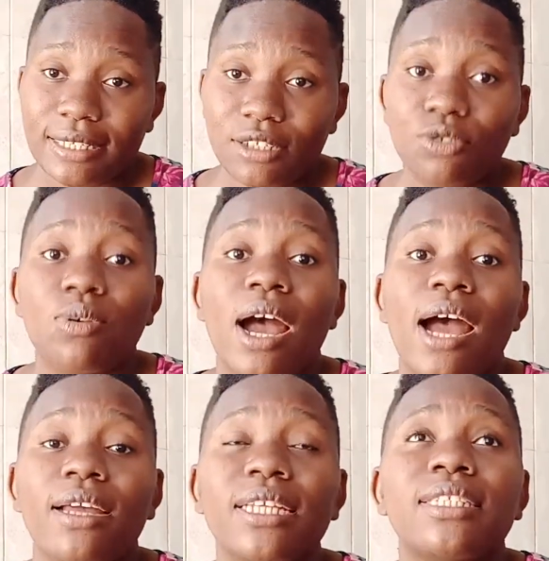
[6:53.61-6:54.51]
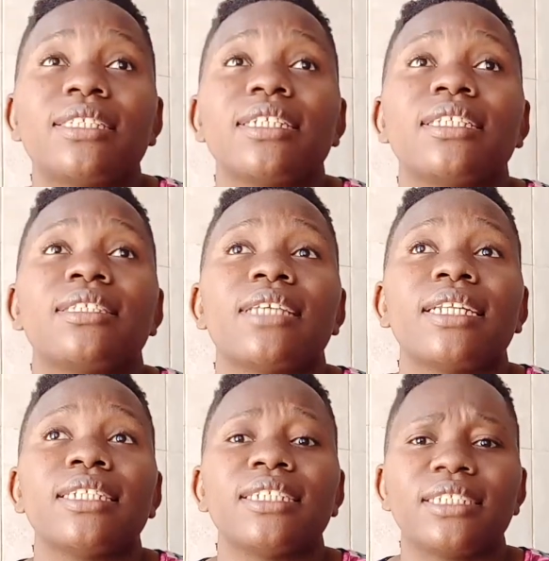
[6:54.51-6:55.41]
You ha- it's it's
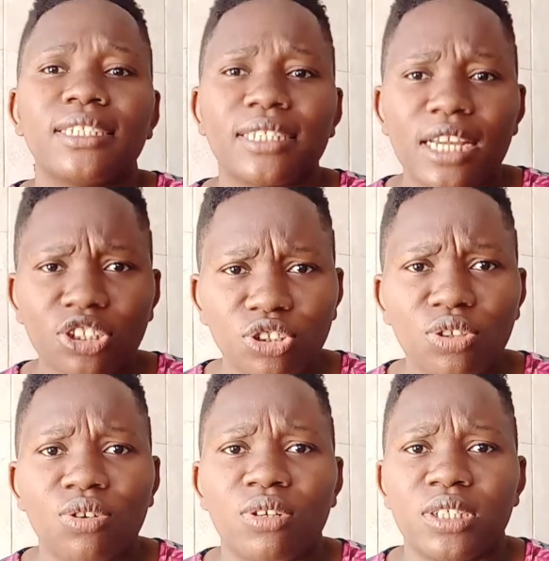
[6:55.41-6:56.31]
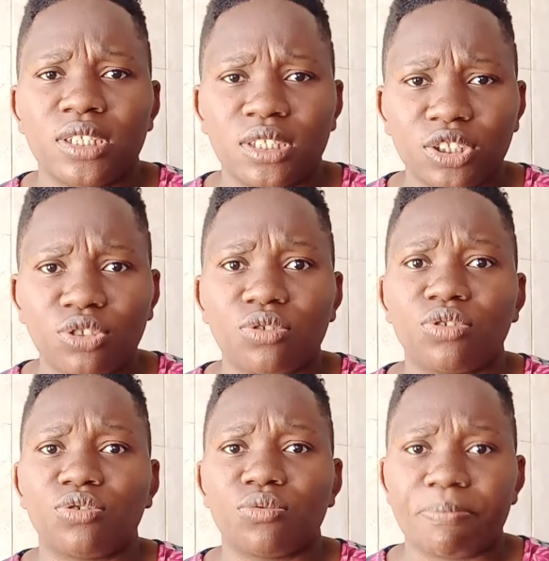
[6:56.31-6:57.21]
an intentional decision
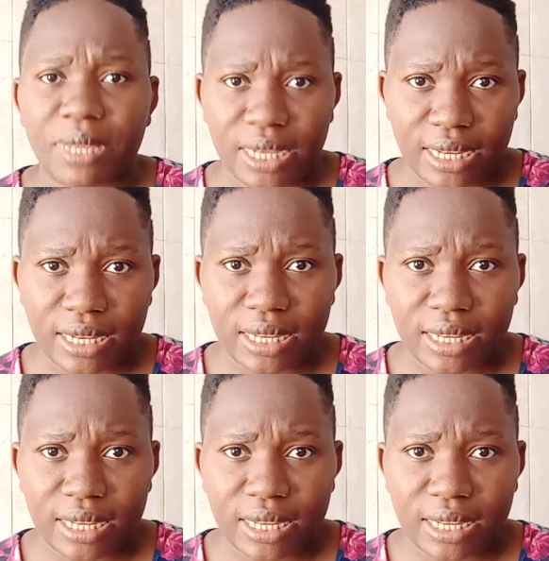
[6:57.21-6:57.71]
to make